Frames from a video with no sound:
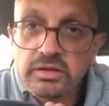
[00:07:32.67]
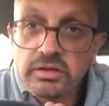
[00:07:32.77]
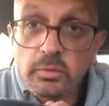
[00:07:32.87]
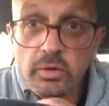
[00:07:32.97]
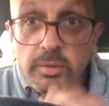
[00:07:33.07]

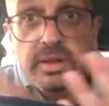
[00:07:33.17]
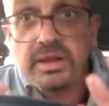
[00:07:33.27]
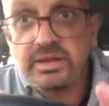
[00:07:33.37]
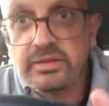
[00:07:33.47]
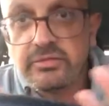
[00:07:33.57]
you want to
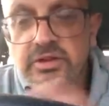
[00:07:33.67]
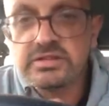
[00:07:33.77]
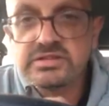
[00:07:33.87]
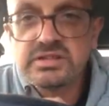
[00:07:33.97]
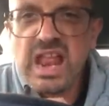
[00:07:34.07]
make a
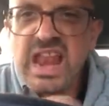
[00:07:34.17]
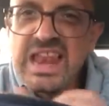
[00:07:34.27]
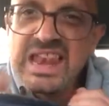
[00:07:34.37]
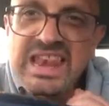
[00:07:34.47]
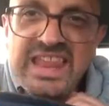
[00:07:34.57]
difference,
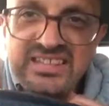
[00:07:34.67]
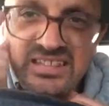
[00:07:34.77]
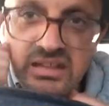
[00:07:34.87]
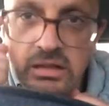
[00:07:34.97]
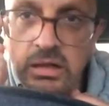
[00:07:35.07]

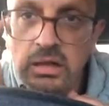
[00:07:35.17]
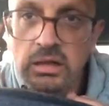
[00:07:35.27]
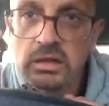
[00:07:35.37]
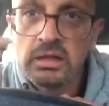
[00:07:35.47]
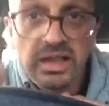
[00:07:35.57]
listen
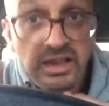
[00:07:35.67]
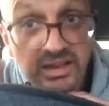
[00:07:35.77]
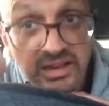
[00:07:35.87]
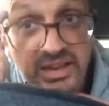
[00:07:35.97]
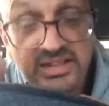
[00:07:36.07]

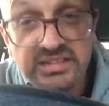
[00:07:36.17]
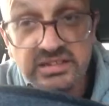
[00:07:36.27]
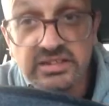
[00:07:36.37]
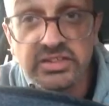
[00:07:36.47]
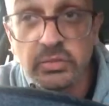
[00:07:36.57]

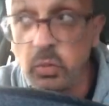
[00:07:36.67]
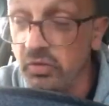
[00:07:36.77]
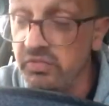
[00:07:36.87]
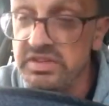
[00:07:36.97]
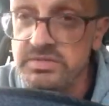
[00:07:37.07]
to
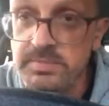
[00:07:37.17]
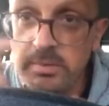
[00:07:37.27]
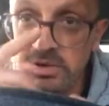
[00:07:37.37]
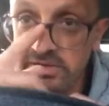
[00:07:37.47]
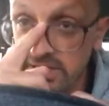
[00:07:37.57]
what these
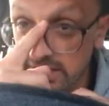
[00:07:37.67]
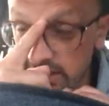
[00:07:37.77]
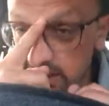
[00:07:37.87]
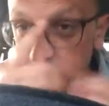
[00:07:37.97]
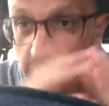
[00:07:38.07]
people are
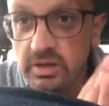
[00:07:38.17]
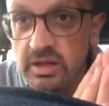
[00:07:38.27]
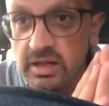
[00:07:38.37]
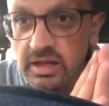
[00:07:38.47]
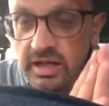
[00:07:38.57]
telling you,
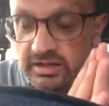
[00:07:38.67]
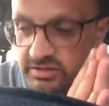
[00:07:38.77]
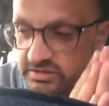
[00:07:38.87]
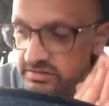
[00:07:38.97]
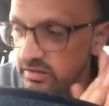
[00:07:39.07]

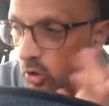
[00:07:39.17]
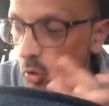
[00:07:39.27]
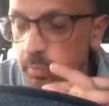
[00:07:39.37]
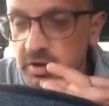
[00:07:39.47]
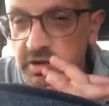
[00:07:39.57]
and
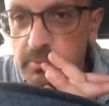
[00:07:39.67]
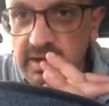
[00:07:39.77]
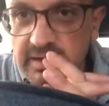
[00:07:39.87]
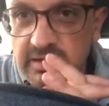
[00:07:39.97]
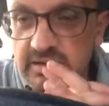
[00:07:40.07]
open your
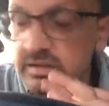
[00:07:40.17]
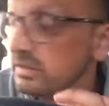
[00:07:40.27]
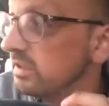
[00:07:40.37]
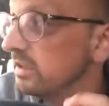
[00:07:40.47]
mind,